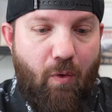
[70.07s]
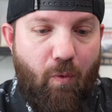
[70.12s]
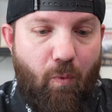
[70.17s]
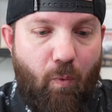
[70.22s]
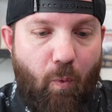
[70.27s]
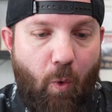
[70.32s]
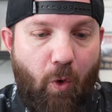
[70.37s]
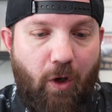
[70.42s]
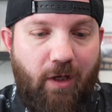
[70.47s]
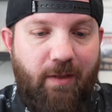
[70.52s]

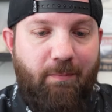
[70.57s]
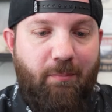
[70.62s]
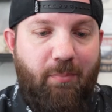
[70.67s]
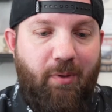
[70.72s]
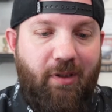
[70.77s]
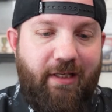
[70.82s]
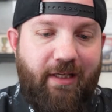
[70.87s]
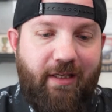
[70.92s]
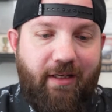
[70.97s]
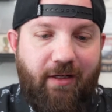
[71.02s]
Warren
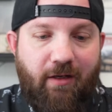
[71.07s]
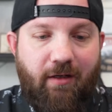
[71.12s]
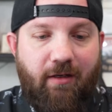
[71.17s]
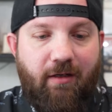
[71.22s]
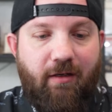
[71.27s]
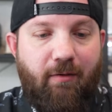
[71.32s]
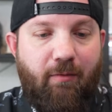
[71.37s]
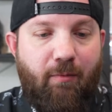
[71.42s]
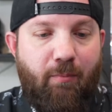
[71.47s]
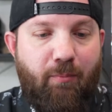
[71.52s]

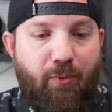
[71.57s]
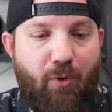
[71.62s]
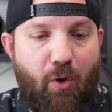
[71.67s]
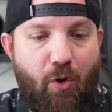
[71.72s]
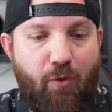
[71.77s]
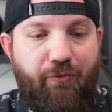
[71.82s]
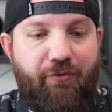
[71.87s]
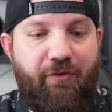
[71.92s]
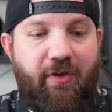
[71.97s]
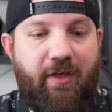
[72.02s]
Blinker
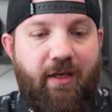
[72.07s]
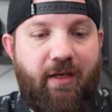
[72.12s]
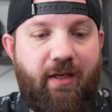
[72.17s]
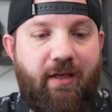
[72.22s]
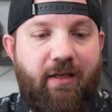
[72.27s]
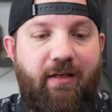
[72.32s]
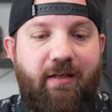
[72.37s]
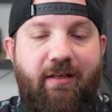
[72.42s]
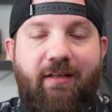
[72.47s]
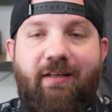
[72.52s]
Profi.
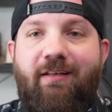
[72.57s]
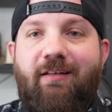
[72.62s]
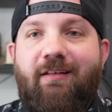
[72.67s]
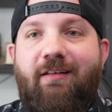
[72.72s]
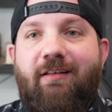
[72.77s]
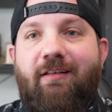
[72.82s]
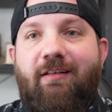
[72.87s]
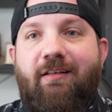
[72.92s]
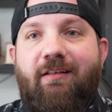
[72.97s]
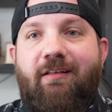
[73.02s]

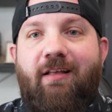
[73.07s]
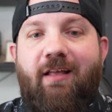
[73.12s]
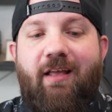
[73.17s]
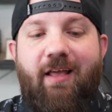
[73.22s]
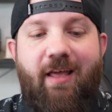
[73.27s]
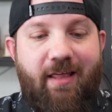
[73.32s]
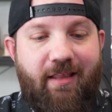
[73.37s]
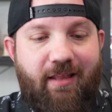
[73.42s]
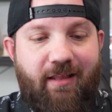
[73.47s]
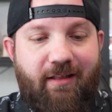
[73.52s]

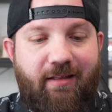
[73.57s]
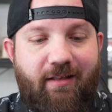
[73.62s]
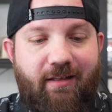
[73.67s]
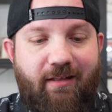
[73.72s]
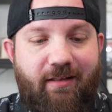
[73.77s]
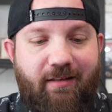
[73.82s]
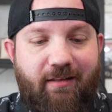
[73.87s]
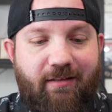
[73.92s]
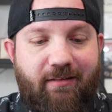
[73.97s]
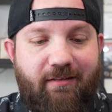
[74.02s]
And
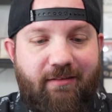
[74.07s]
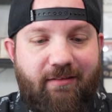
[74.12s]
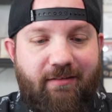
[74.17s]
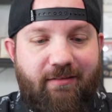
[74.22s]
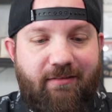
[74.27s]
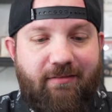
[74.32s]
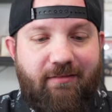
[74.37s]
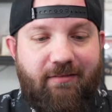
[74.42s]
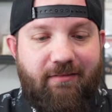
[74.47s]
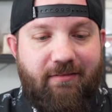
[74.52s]

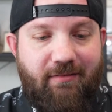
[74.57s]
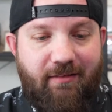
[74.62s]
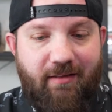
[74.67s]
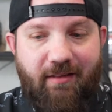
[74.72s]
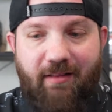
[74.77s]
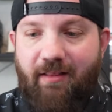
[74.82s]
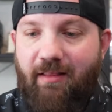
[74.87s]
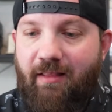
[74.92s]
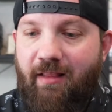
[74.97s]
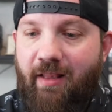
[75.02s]

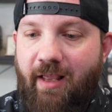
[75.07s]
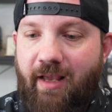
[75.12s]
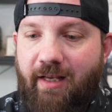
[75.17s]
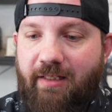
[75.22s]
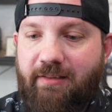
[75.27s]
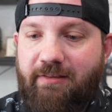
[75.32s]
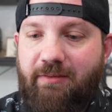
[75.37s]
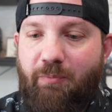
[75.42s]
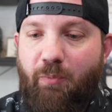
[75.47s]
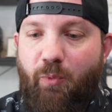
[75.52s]

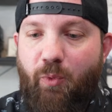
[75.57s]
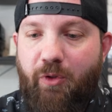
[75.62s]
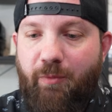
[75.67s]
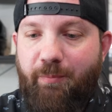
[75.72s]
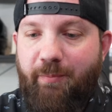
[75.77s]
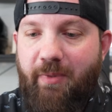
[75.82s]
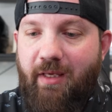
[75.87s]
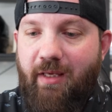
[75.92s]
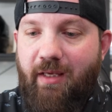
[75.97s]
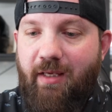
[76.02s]
next
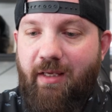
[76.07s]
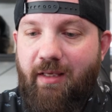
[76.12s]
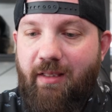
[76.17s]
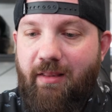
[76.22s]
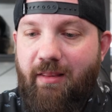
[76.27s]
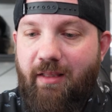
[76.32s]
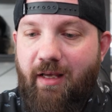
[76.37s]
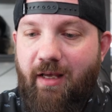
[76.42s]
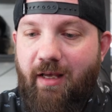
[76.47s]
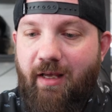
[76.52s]
will be
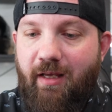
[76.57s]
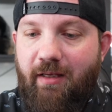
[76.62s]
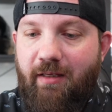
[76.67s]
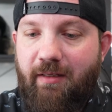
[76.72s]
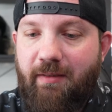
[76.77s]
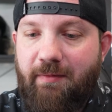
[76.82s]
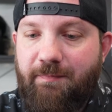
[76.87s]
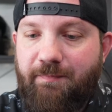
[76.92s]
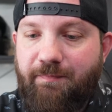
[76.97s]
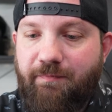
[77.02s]
the
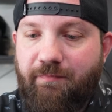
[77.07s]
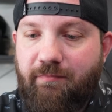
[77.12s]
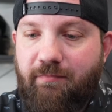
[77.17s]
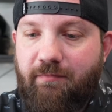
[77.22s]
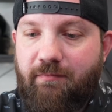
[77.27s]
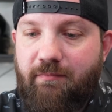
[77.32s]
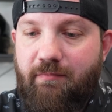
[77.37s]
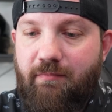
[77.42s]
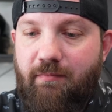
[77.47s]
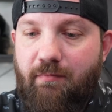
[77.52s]

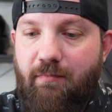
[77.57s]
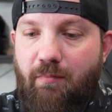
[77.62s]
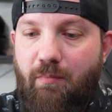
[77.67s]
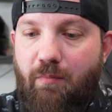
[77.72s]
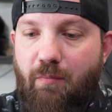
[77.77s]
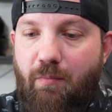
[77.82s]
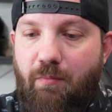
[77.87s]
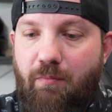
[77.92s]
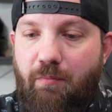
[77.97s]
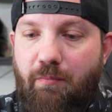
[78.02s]

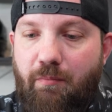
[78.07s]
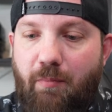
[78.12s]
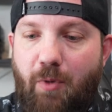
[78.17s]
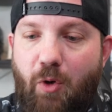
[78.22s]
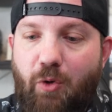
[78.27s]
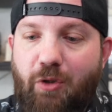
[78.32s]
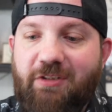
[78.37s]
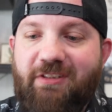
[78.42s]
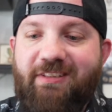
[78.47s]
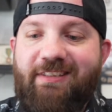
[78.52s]

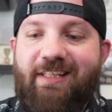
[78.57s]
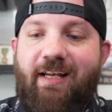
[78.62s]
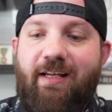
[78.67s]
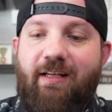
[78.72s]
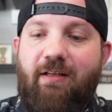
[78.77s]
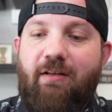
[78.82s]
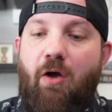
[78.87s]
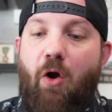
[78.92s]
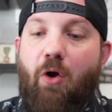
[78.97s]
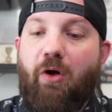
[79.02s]

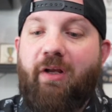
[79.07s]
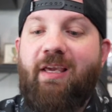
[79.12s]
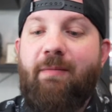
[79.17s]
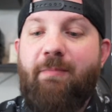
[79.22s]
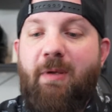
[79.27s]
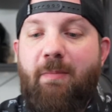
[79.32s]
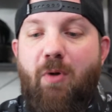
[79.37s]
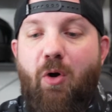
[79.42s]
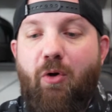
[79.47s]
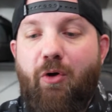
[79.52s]

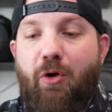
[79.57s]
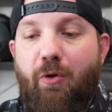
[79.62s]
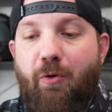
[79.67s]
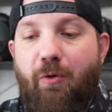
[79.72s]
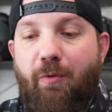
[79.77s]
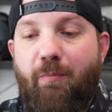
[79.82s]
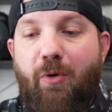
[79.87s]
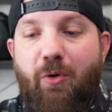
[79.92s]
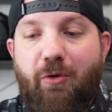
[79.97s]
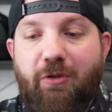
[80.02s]

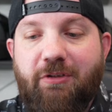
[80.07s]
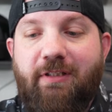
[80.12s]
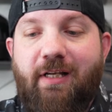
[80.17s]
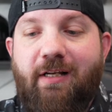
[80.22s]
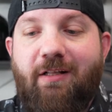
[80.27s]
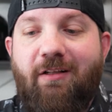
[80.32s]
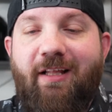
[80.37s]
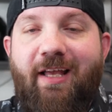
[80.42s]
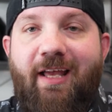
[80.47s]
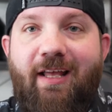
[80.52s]
Kimimoto
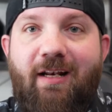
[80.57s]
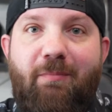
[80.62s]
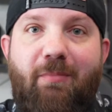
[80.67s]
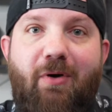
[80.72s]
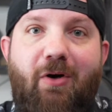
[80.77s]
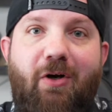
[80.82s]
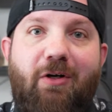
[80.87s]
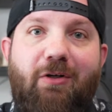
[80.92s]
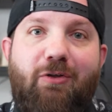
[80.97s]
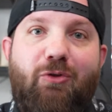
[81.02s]
motorcycle
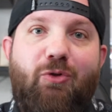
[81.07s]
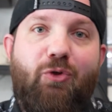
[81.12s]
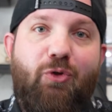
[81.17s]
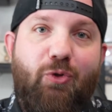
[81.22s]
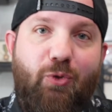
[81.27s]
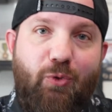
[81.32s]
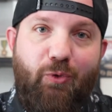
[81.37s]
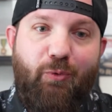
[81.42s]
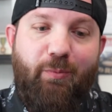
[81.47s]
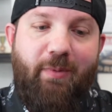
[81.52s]
handlebar
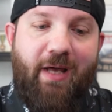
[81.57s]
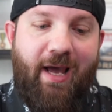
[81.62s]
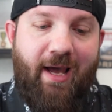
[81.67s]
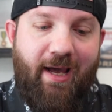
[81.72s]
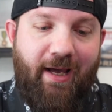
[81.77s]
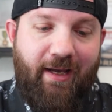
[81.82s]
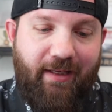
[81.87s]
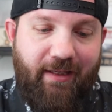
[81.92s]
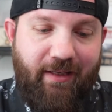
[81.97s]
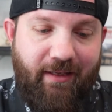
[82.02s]
tool
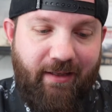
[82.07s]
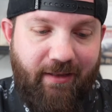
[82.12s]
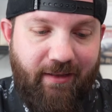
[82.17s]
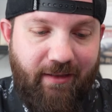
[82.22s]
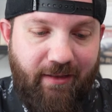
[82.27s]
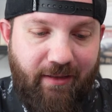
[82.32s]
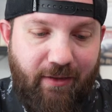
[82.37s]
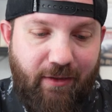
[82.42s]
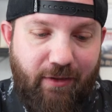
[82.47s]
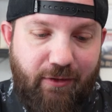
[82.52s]
bag.
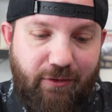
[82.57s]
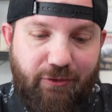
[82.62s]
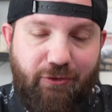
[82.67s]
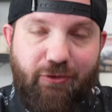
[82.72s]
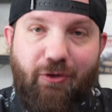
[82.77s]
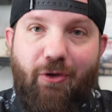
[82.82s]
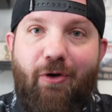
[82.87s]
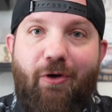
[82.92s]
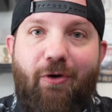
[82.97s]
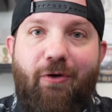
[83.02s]

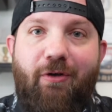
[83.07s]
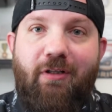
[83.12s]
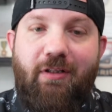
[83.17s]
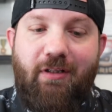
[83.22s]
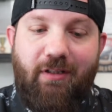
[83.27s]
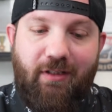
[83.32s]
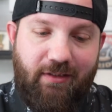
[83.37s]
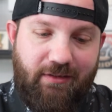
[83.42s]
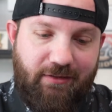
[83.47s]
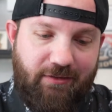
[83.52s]
So
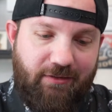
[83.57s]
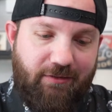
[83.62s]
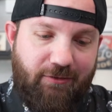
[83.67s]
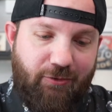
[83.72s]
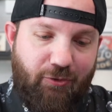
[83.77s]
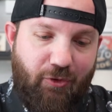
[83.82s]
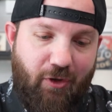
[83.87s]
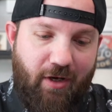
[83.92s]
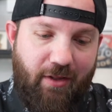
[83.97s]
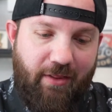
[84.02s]
let's
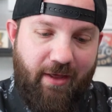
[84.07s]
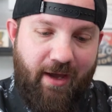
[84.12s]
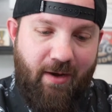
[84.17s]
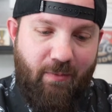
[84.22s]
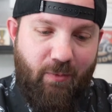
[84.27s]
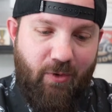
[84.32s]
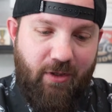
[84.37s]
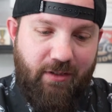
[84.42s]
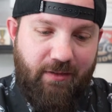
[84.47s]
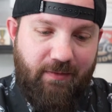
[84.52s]
draw
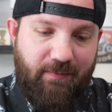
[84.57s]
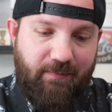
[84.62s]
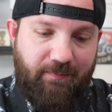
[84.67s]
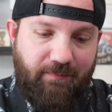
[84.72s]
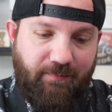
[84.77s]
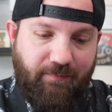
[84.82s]
that one.